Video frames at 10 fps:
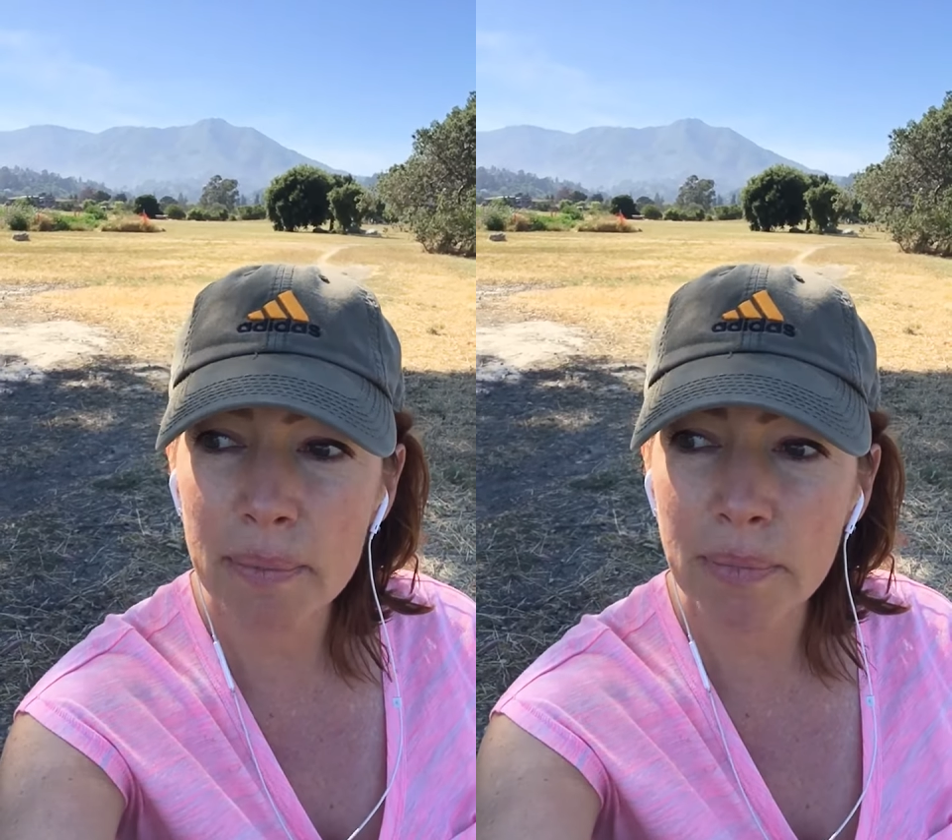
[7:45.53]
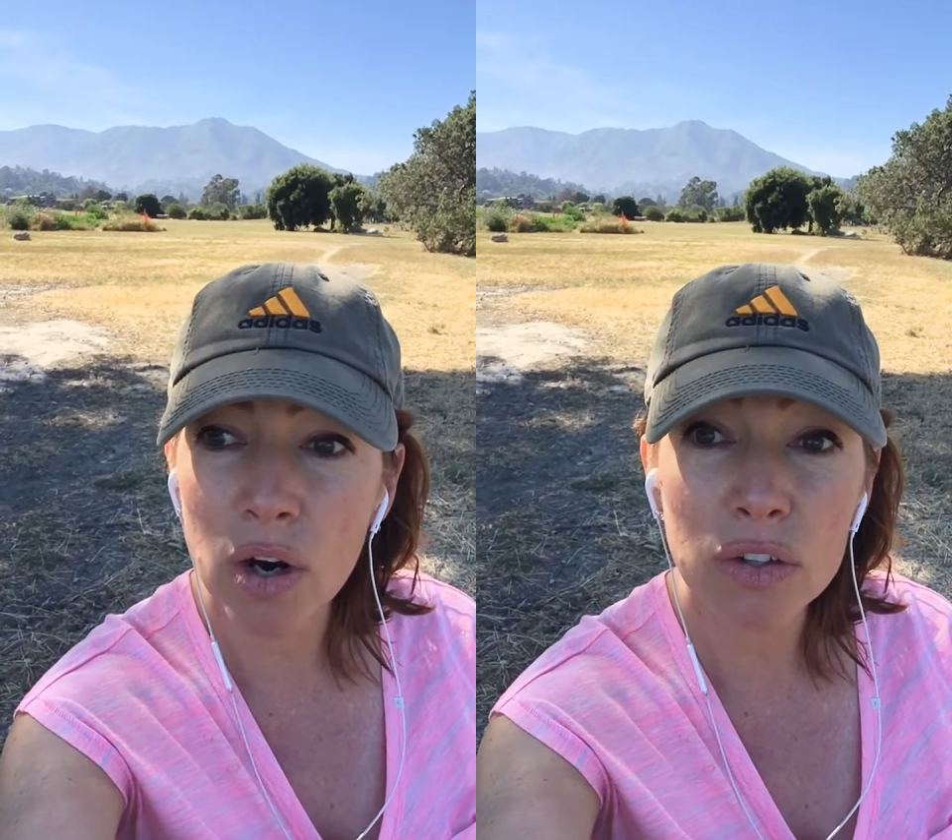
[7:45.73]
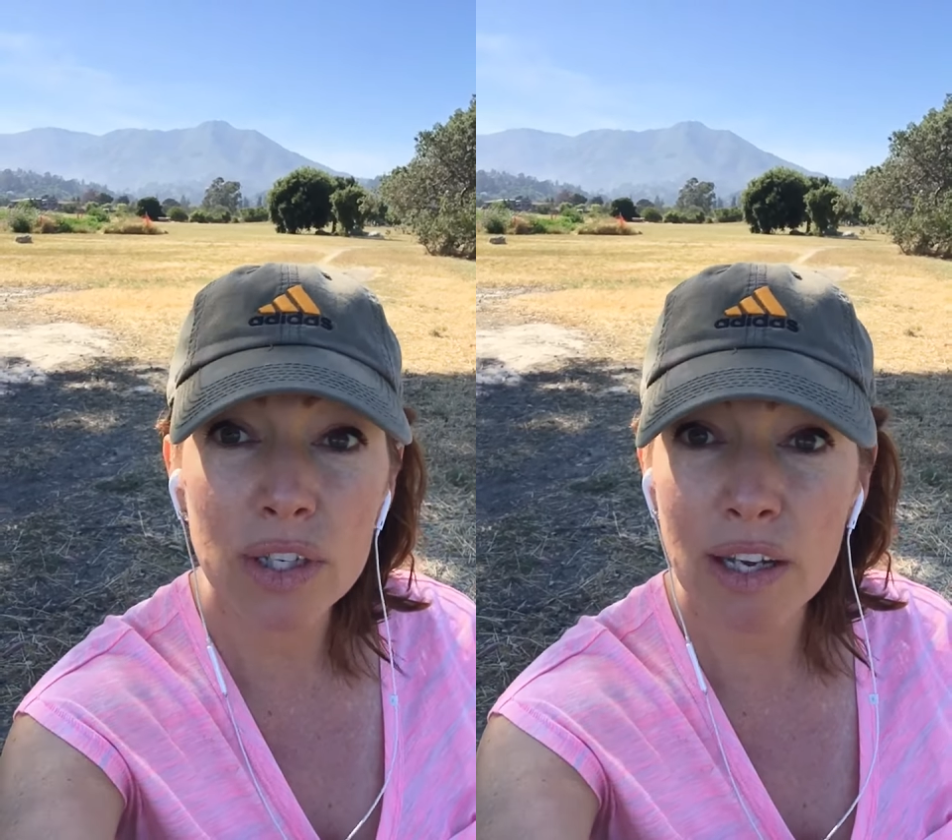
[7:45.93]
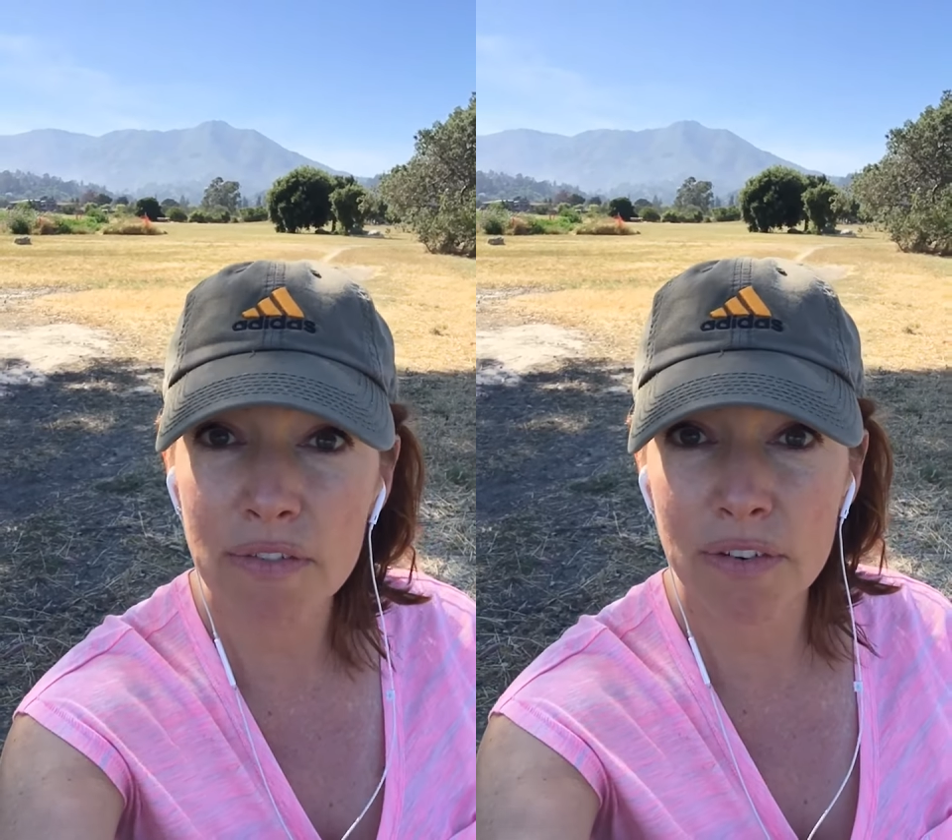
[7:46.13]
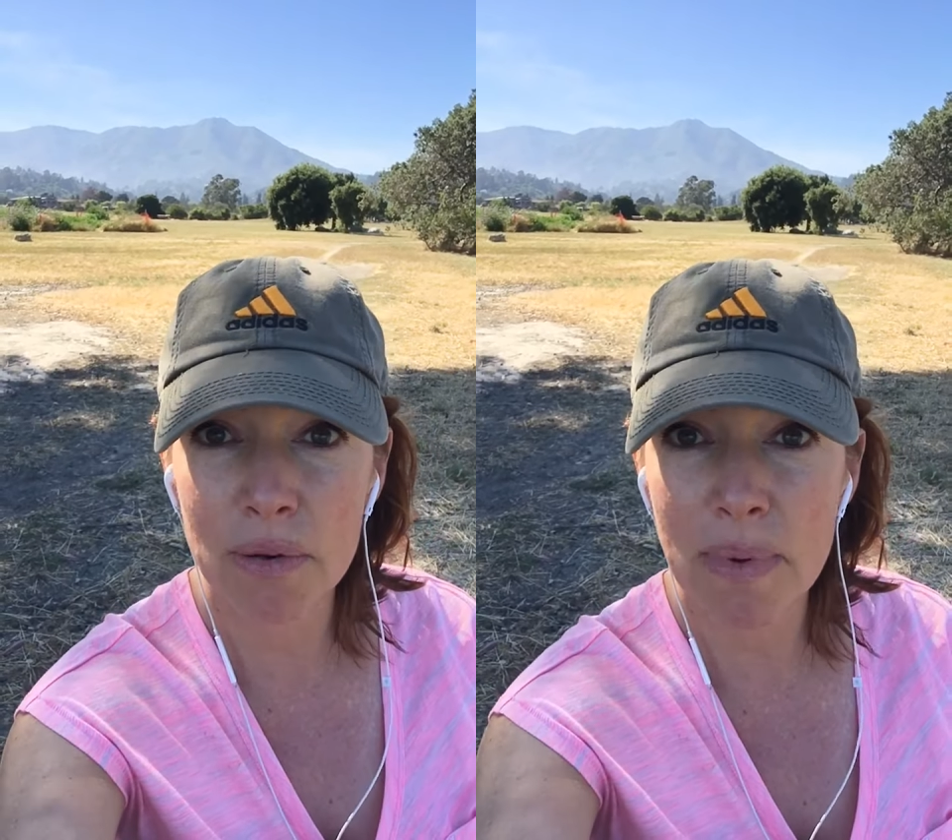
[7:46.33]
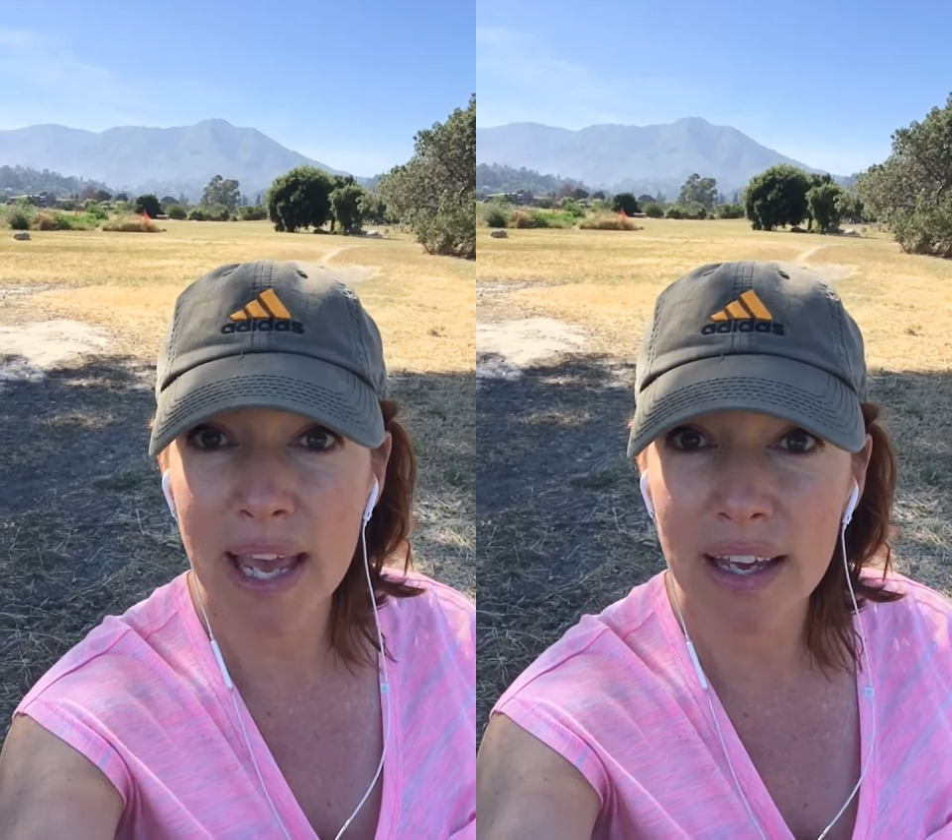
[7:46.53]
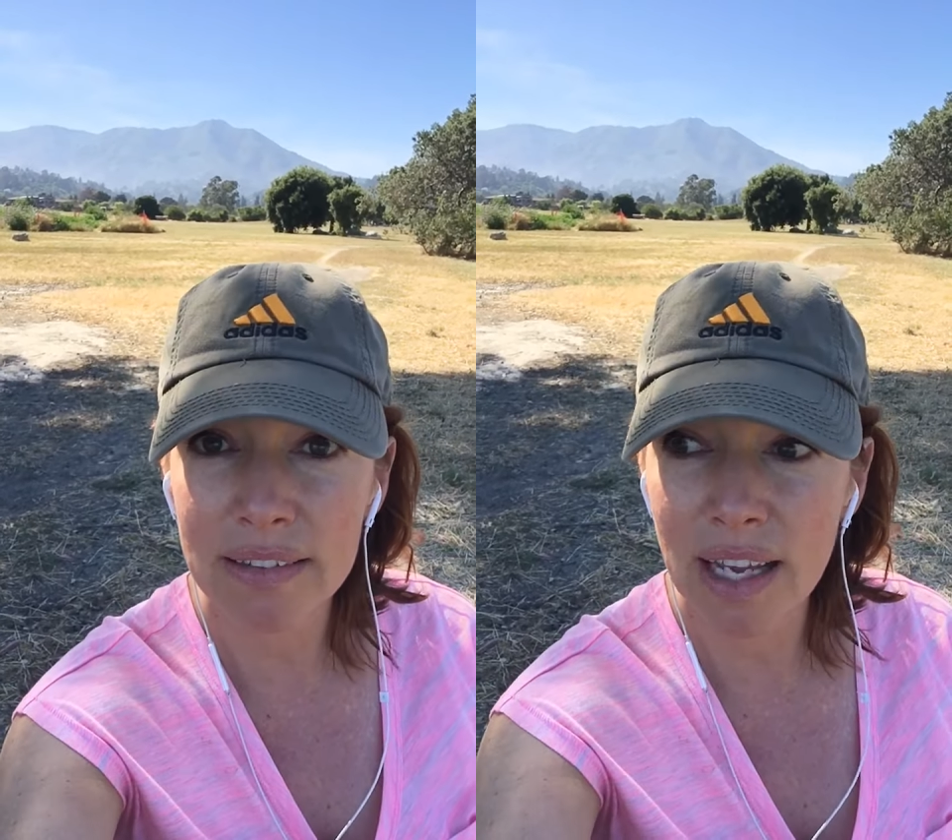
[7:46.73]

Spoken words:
are looking for a man,